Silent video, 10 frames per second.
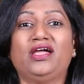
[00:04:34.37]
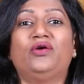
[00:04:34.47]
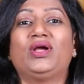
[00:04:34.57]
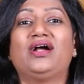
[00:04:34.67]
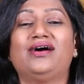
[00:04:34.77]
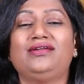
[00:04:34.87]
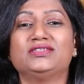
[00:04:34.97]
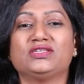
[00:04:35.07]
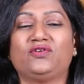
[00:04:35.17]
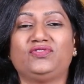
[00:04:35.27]

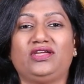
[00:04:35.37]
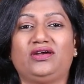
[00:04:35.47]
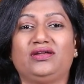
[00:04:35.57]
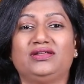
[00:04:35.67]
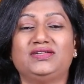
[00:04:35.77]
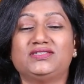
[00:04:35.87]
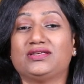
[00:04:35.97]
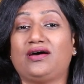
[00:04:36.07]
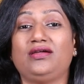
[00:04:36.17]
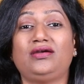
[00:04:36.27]
regardless of their
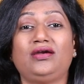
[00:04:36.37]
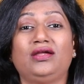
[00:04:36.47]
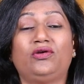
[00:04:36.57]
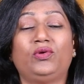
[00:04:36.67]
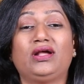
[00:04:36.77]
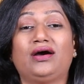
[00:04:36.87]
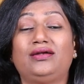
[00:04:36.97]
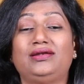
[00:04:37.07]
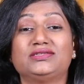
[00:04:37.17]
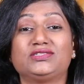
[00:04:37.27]
desire,
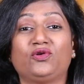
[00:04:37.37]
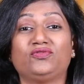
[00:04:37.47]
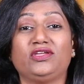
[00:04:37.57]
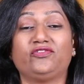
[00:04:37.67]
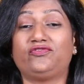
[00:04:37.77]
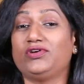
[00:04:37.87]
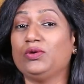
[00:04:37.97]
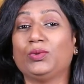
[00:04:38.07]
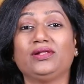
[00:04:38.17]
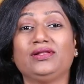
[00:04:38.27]
regardless of their
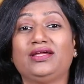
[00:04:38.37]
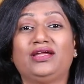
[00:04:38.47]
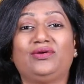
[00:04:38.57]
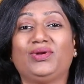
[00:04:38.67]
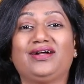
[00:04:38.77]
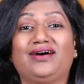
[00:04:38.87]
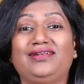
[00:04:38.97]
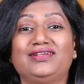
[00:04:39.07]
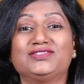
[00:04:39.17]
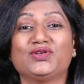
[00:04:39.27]
free will,
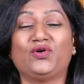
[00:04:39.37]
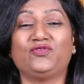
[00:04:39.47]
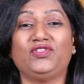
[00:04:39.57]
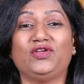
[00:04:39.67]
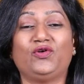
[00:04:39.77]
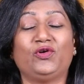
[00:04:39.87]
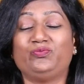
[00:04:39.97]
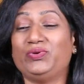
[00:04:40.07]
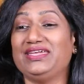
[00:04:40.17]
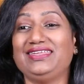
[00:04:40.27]
regardless of their
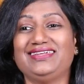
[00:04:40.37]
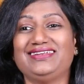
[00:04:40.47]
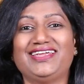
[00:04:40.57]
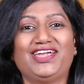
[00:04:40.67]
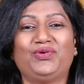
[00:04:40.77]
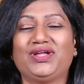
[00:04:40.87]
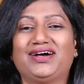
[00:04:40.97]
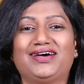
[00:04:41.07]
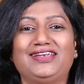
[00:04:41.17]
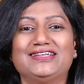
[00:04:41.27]
opinion,
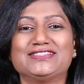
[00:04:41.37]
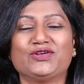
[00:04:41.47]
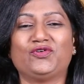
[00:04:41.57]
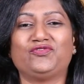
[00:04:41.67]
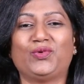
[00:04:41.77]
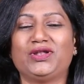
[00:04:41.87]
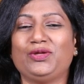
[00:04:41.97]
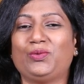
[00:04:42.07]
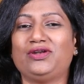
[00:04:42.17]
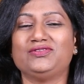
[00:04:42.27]
regardless of what
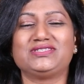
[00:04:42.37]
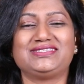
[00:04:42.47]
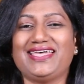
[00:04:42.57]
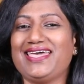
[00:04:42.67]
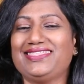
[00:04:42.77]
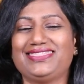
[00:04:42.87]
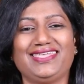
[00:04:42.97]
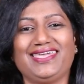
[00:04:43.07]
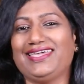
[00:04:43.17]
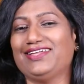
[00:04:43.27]
they want to say,
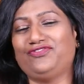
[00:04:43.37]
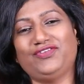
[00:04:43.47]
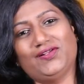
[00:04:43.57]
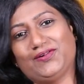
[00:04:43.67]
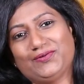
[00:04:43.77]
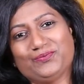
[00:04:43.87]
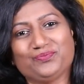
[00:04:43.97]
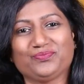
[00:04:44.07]
think, and feel.